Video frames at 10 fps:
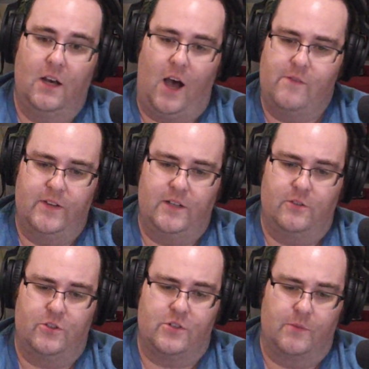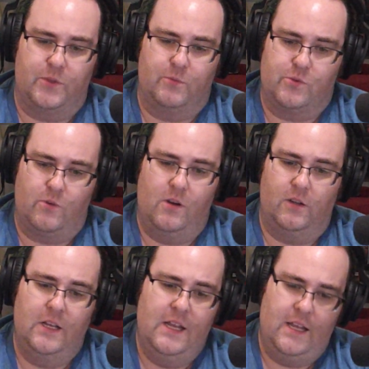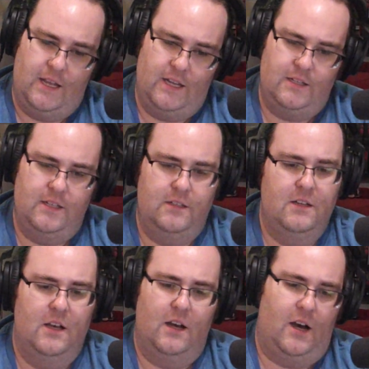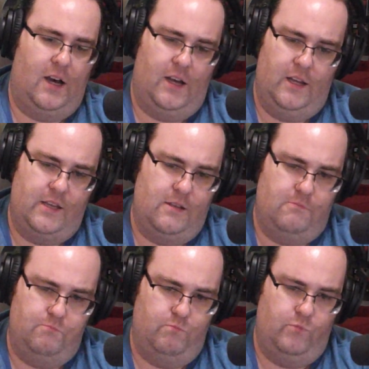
I figured just something was wrong. It ended. I,